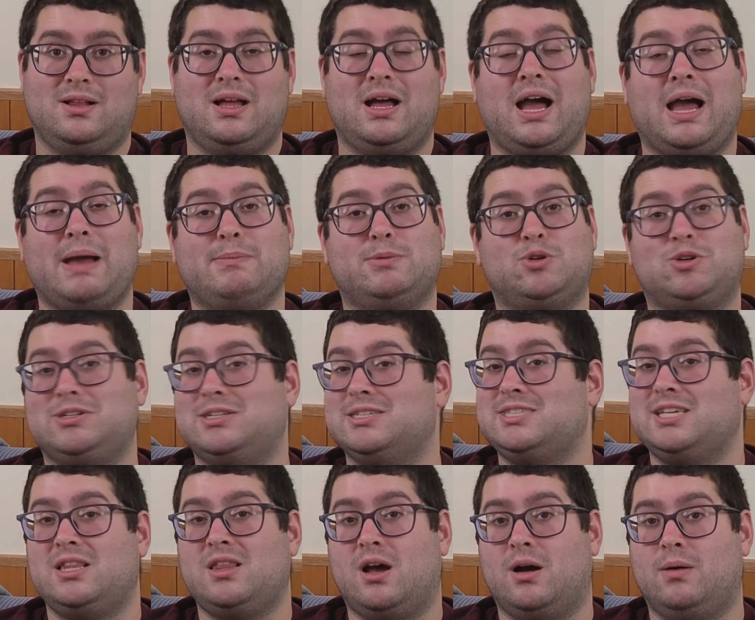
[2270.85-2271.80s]
I'm intrigued to
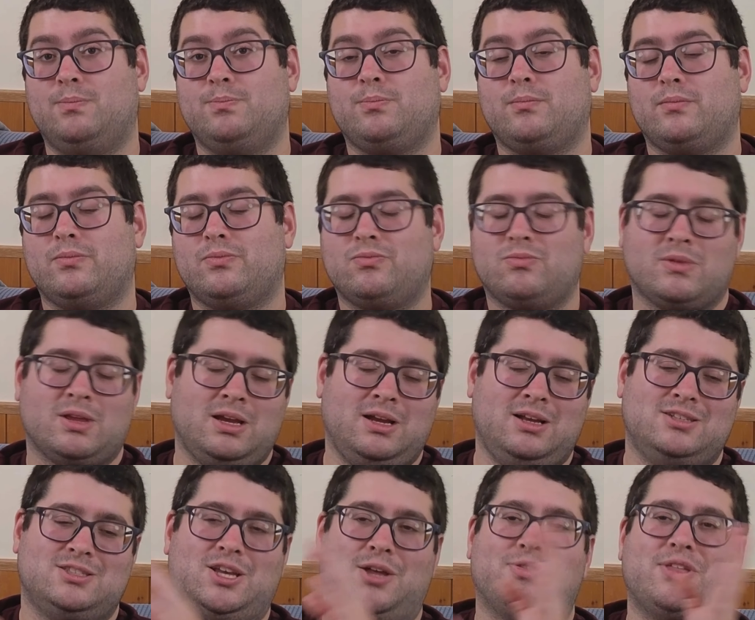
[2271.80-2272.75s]
see though.
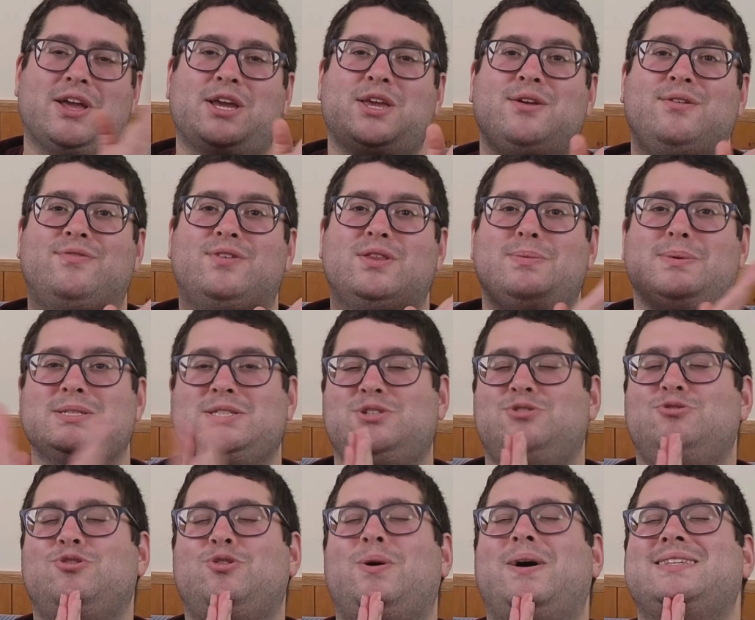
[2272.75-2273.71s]
So thank you for the person who
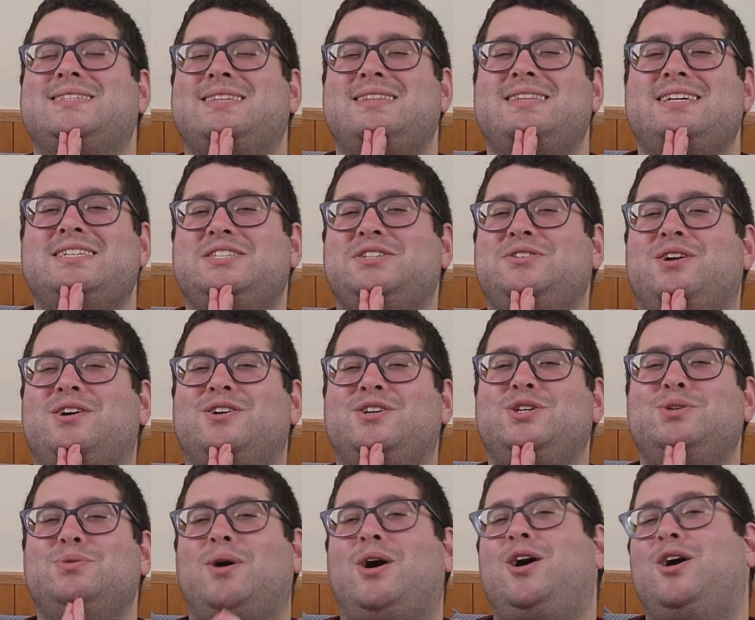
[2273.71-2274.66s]
requested this. You know who
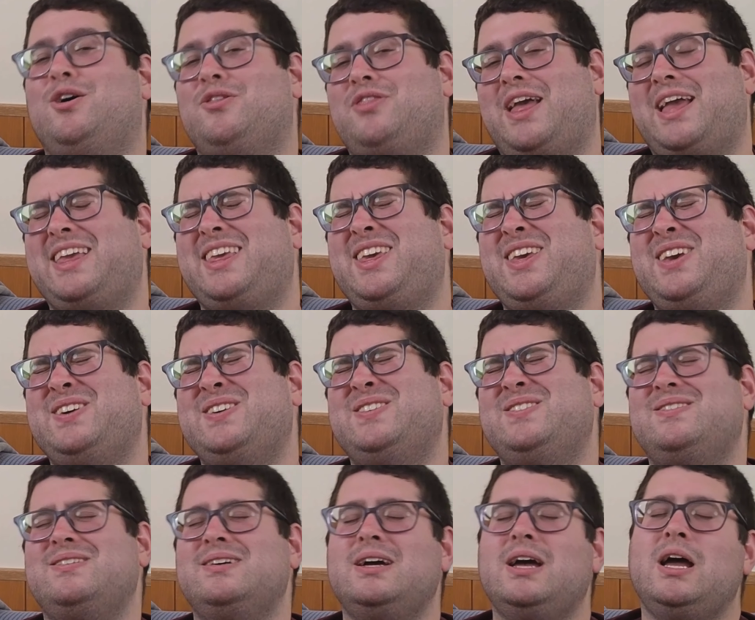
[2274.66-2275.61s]
you are. Thank
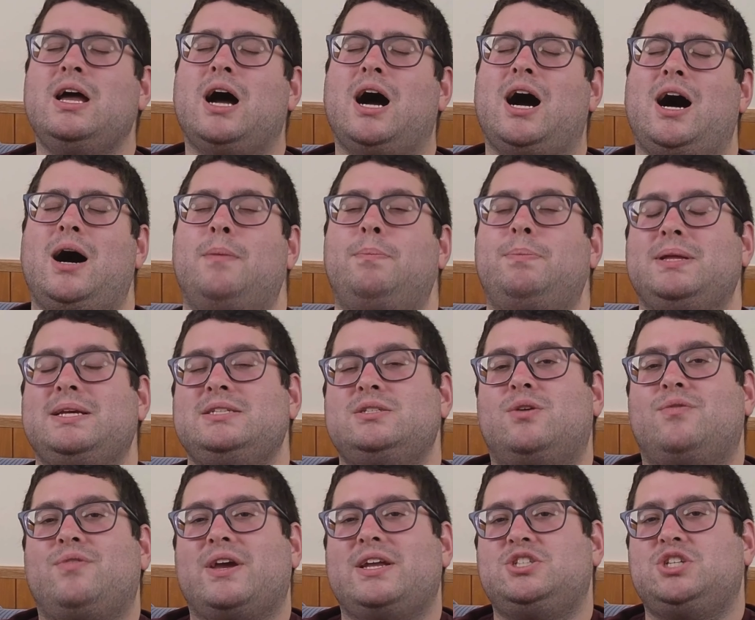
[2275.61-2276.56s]
you. Uh, please don't
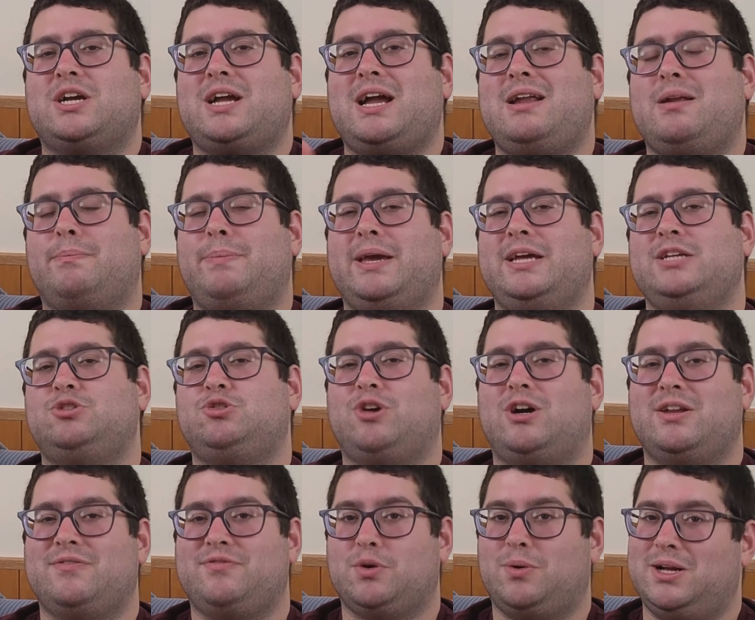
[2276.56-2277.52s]
forget to check out on Patreon
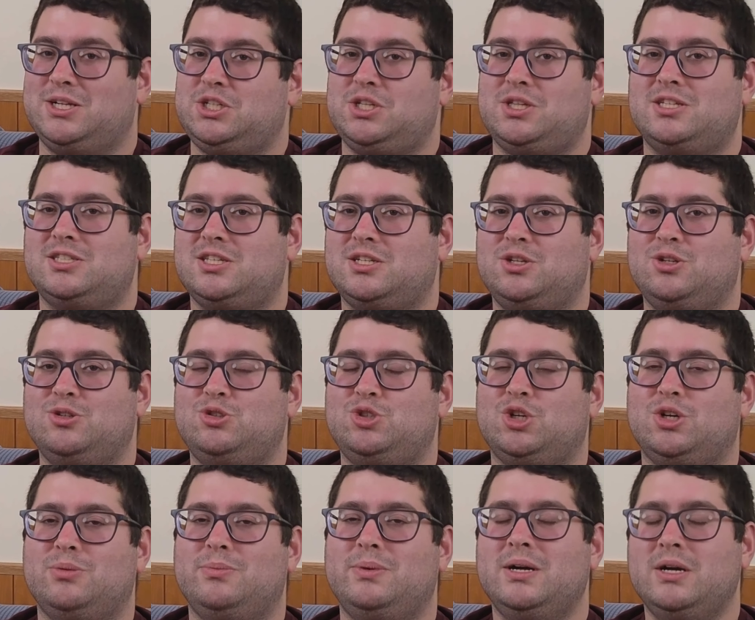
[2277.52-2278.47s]
if you're watching this on
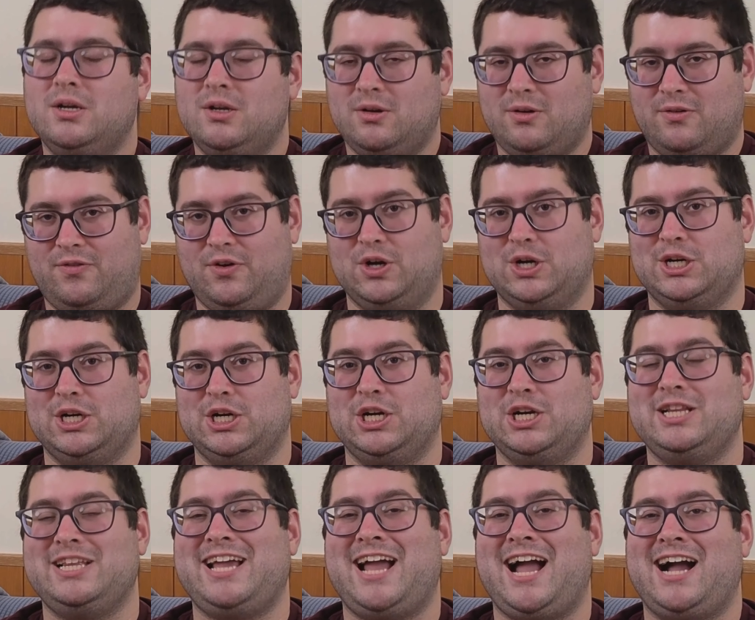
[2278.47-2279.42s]
YouTube for
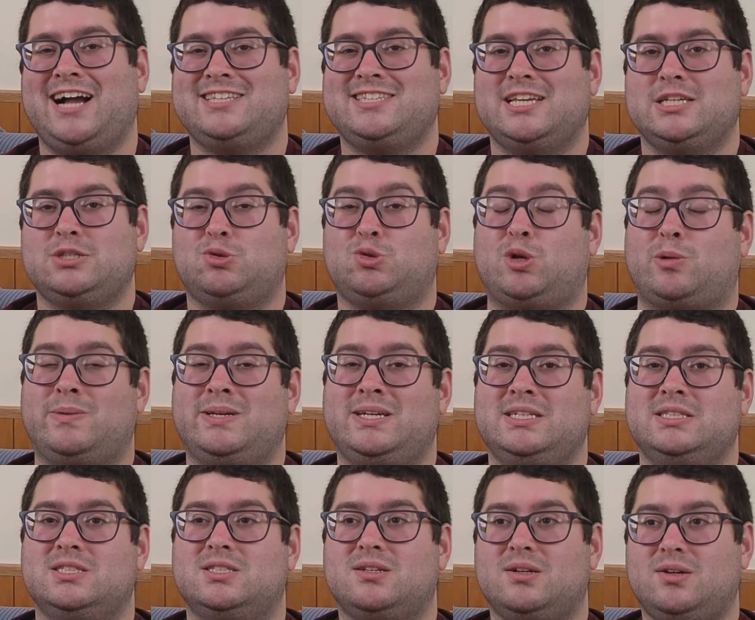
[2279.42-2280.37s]
early access, which
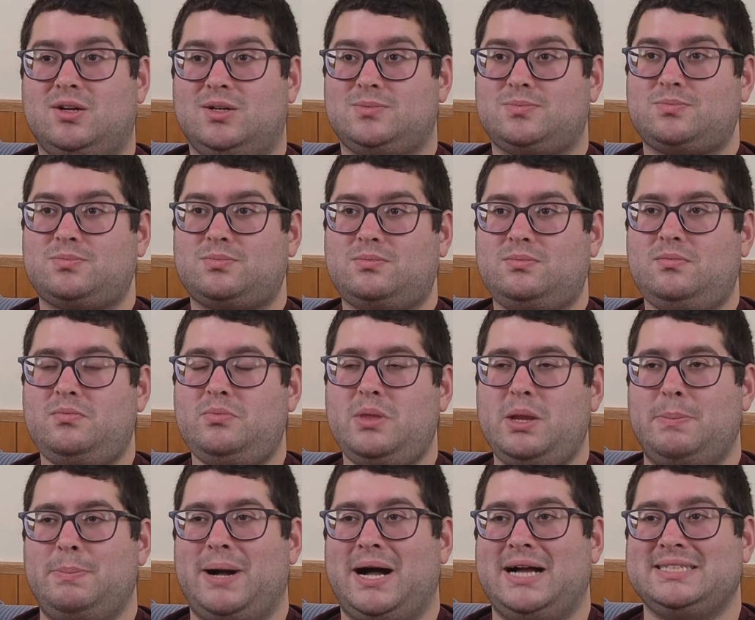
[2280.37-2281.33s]
means
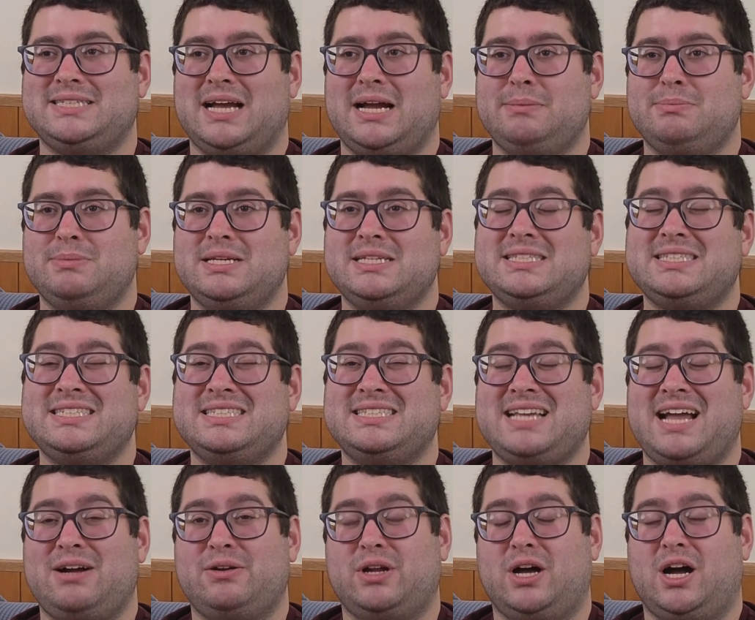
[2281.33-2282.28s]
by the time this is
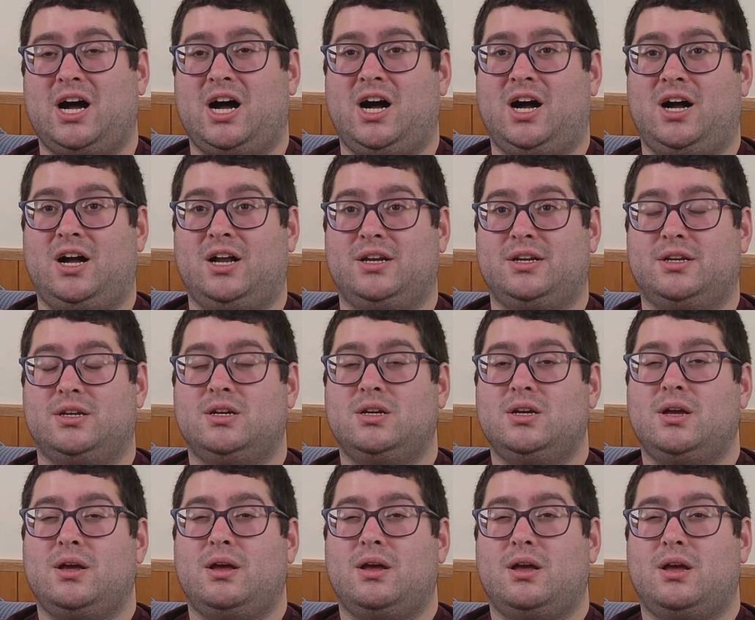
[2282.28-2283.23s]
out on
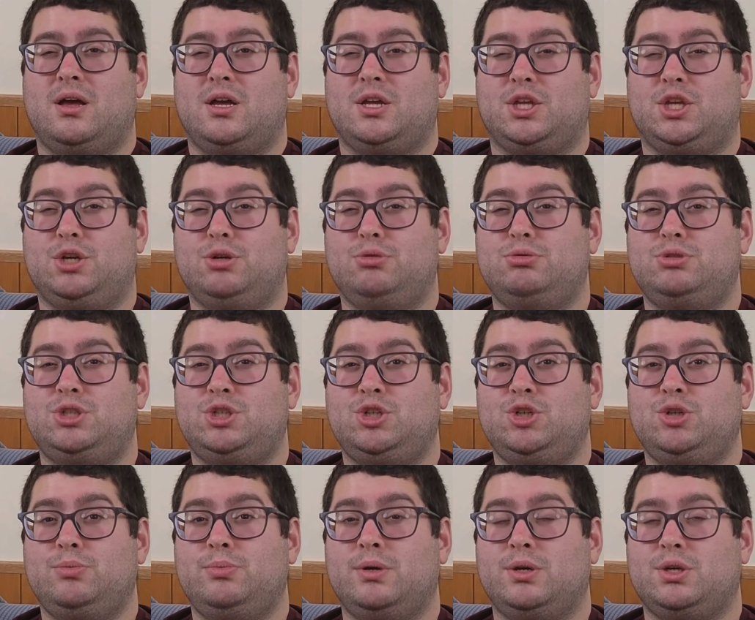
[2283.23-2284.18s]

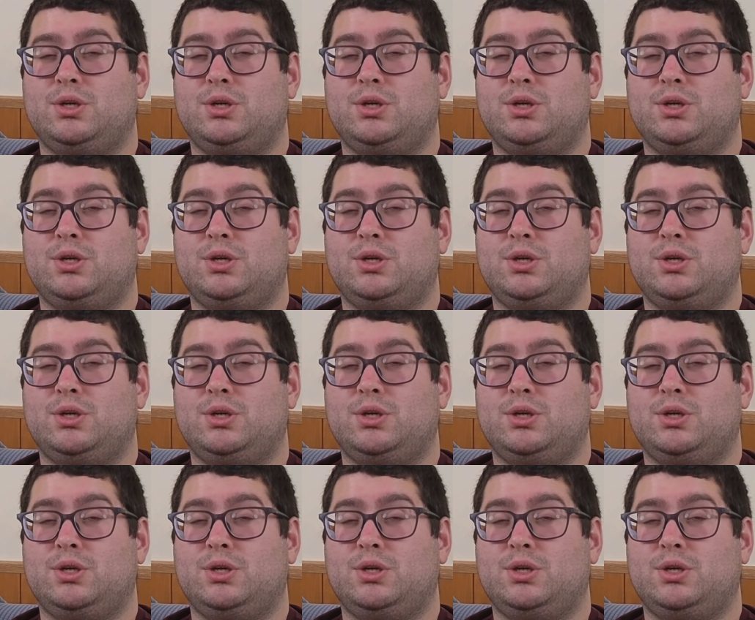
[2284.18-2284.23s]
YouTube,